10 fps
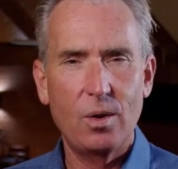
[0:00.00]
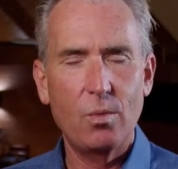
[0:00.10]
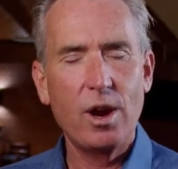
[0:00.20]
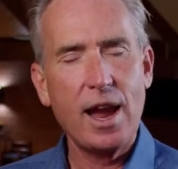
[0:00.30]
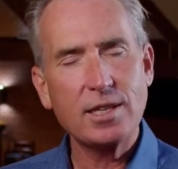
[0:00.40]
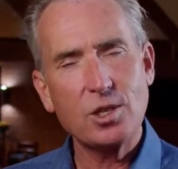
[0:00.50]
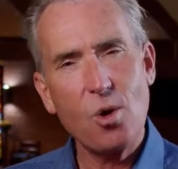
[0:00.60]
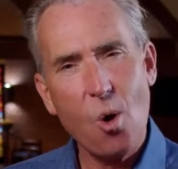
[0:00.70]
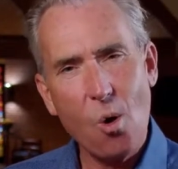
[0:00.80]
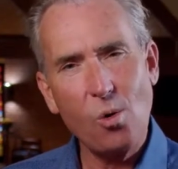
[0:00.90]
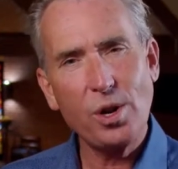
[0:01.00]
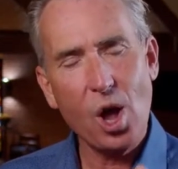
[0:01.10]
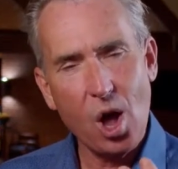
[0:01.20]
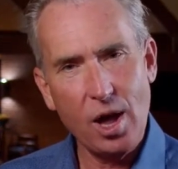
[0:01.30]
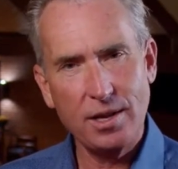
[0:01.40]
we're asked to
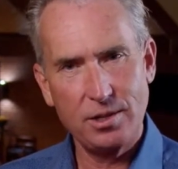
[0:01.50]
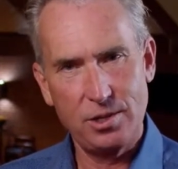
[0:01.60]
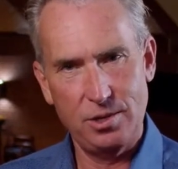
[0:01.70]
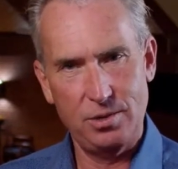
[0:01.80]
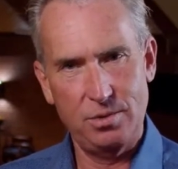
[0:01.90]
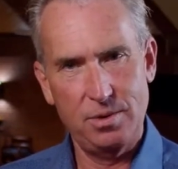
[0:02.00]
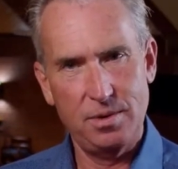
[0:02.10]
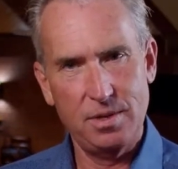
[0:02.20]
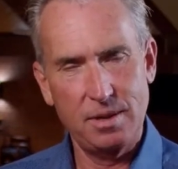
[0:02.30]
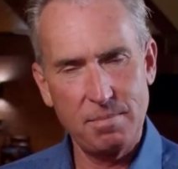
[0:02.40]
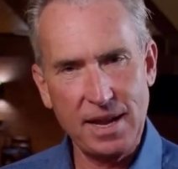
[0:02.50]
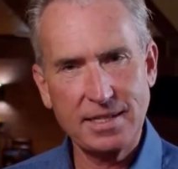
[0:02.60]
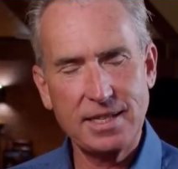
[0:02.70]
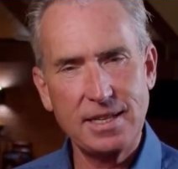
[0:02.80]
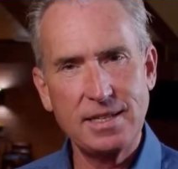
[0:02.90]
hold on to the
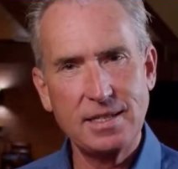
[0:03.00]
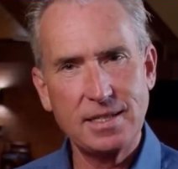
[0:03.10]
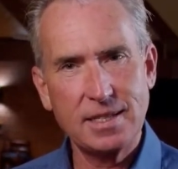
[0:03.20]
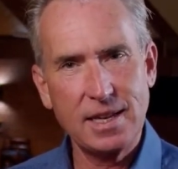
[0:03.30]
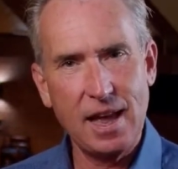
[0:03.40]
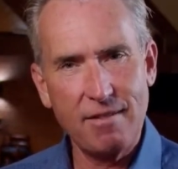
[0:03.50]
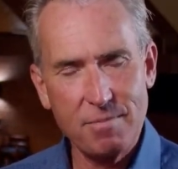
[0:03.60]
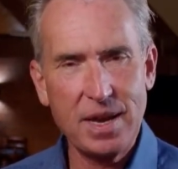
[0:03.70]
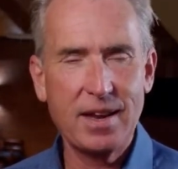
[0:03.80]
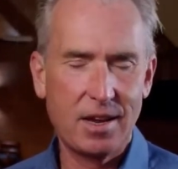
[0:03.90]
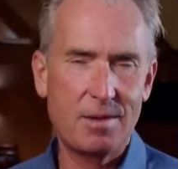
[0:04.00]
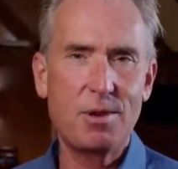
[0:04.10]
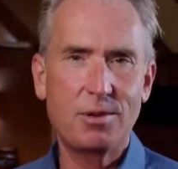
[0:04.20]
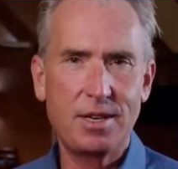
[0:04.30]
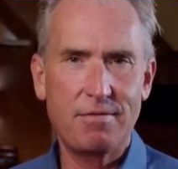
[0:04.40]
blessings of being a
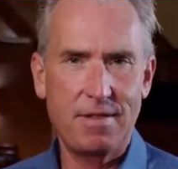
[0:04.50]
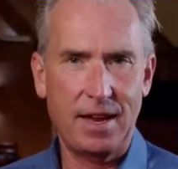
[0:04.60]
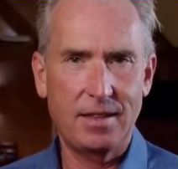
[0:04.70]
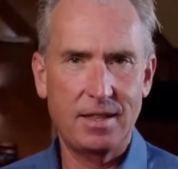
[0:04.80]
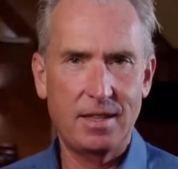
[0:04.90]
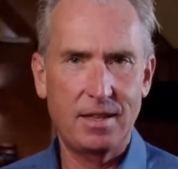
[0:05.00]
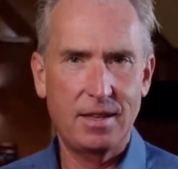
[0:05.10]
community of faith,